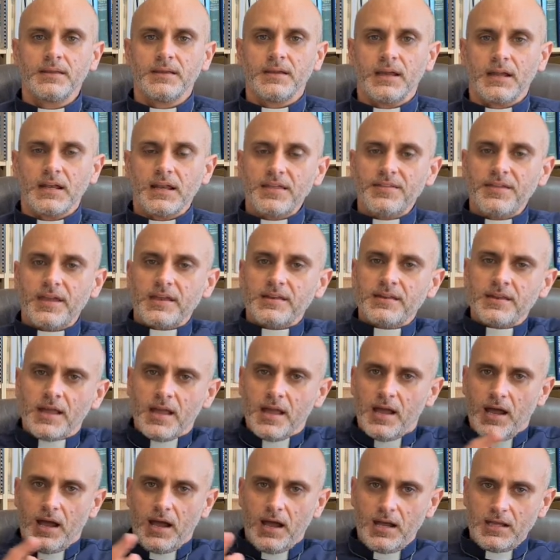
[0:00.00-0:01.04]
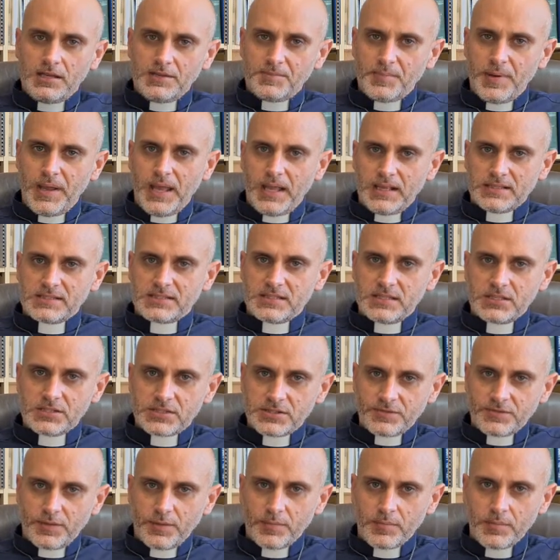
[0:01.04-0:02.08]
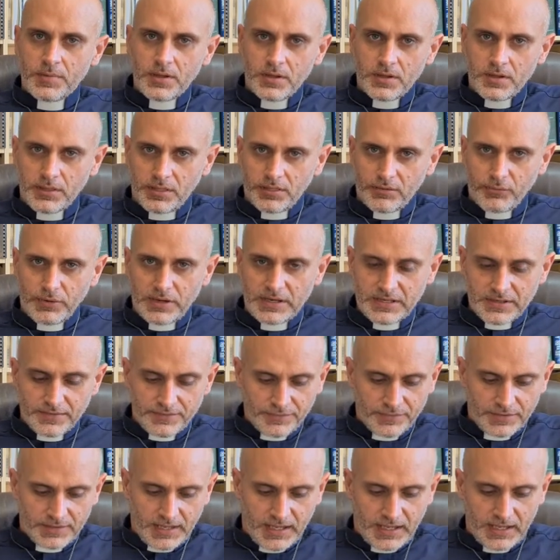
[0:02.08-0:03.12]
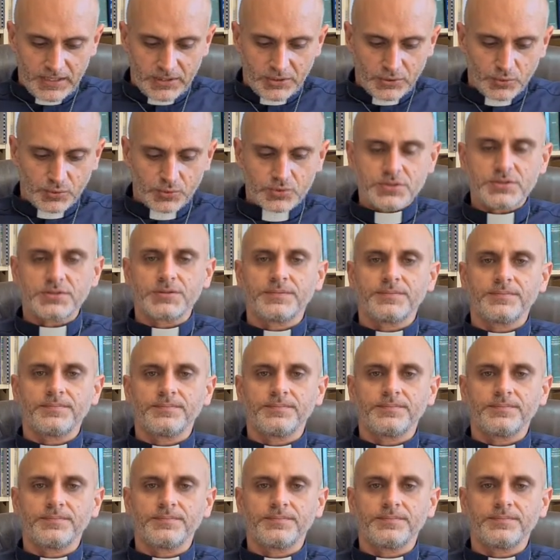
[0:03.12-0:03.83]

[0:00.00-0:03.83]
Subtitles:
And he then unpacks this from three different angles.